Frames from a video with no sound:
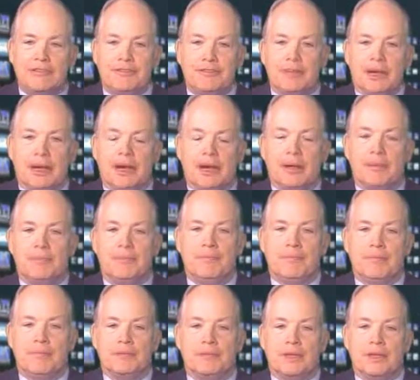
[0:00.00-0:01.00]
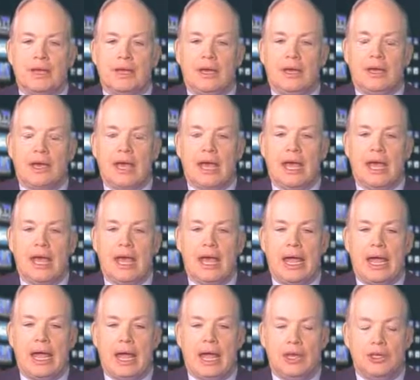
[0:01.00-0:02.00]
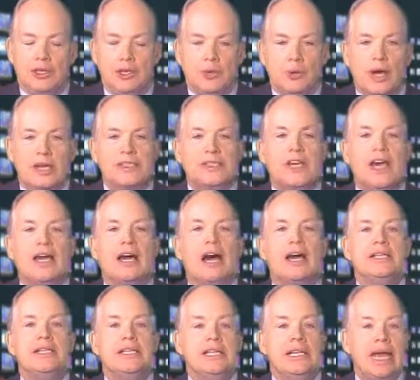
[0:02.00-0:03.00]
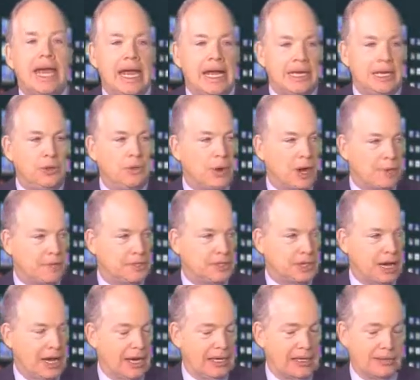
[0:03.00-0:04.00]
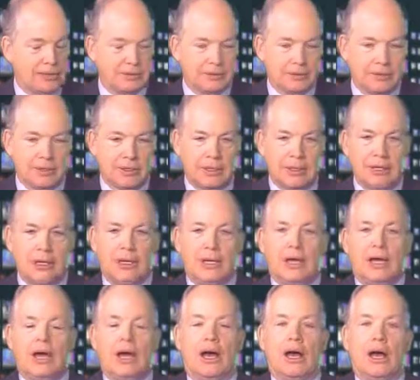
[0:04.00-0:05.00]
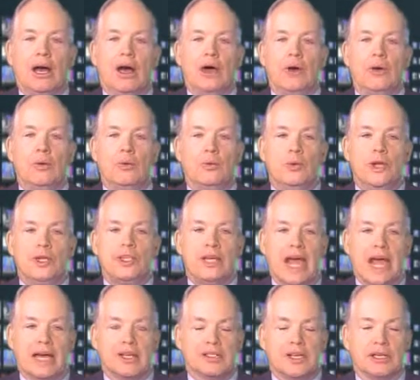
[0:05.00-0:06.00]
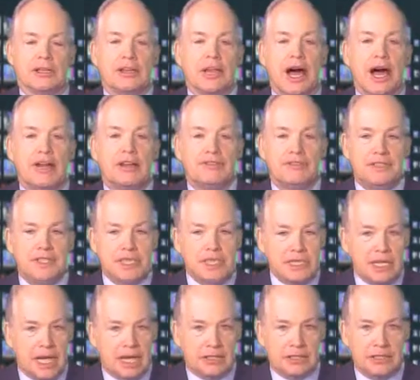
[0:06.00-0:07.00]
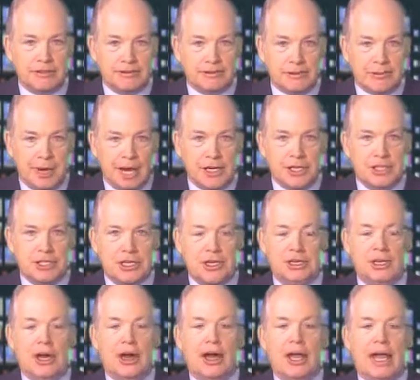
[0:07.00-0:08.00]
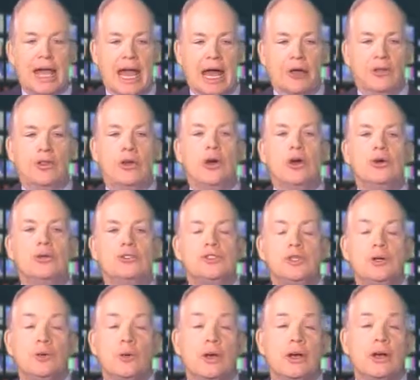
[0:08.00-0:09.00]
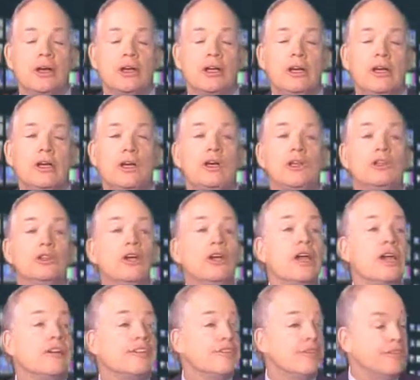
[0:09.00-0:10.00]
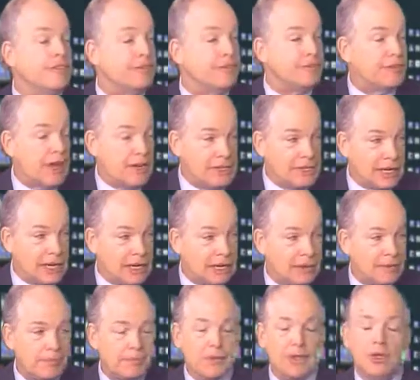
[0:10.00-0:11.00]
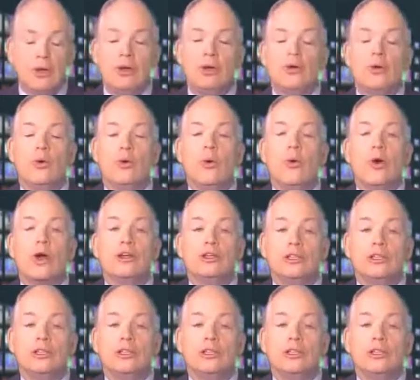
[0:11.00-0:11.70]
We have a USAID Haiti website, which has a lot of detailed information on how those who are looking for funding